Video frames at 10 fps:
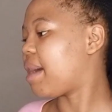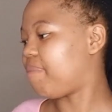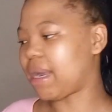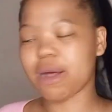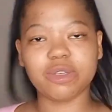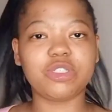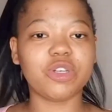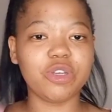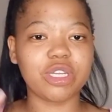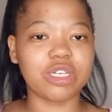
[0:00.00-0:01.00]
but I'll show
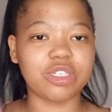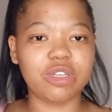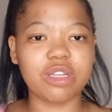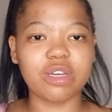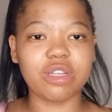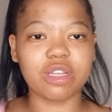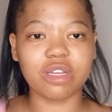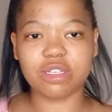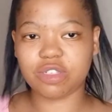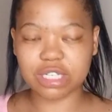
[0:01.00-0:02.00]
you
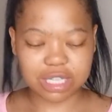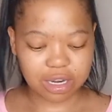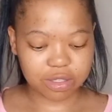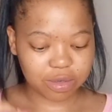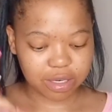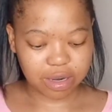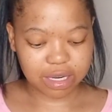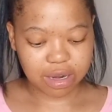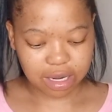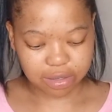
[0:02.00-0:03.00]
the dress that I was wearing right
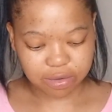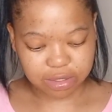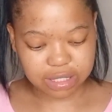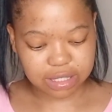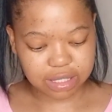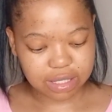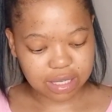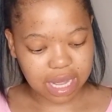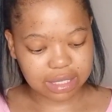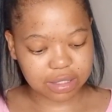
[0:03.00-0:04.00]
now. Like, you'll see,
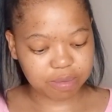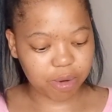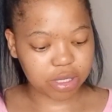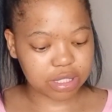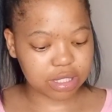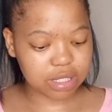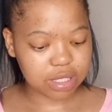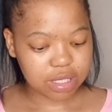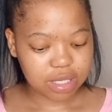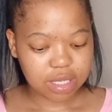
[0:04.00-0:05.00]
I just bought
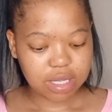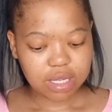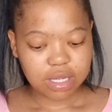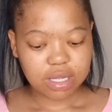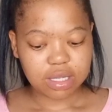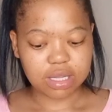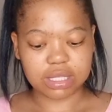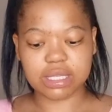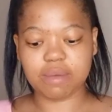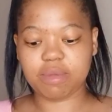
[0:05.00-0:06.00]
the
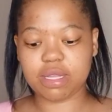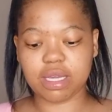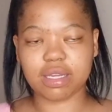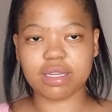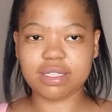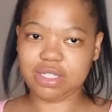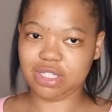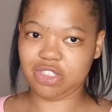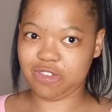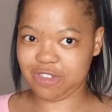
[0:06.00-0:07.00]
same thing,
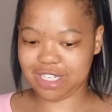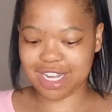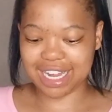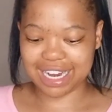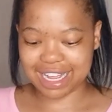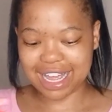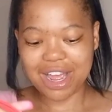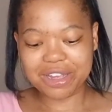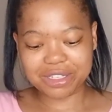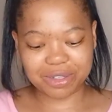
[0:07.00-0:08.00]
just different color.
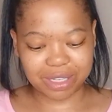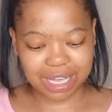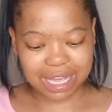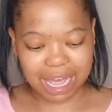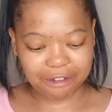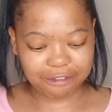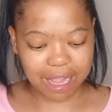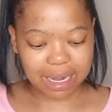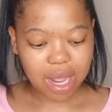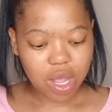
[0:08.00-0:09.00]
So okay, yeah,
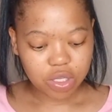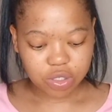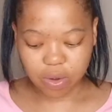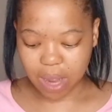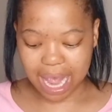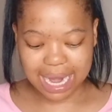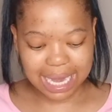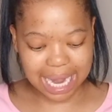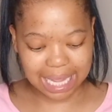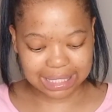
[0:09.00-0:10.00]
fine. So I
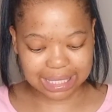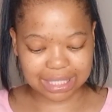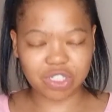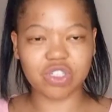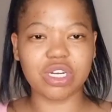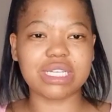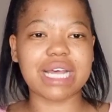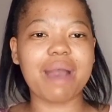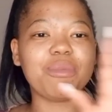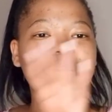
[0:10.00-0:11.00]
liked this dress.
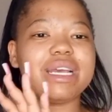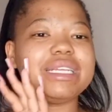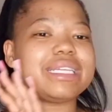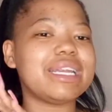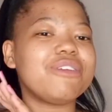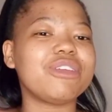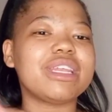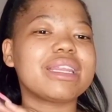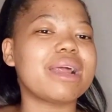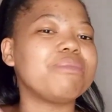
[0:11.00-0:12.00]
I'm gonna insert
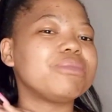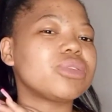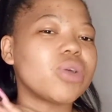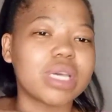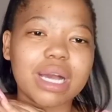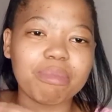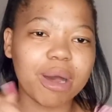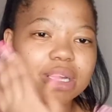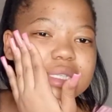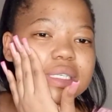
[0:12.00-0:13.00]
everything that I'm talking
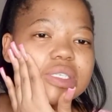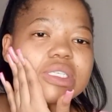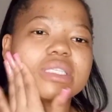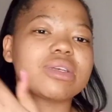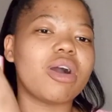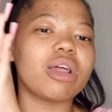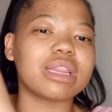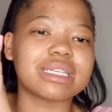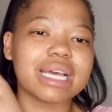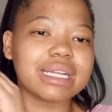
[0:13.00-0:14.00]
about just on the
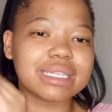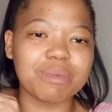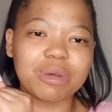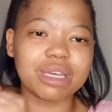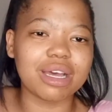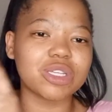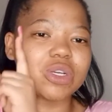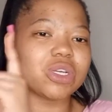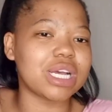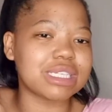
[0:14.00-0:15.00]
side somewhere here, so
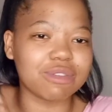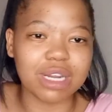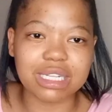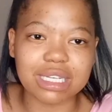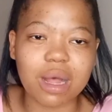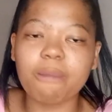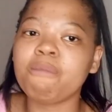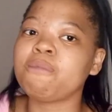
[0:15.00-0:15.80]
you guys have an idea,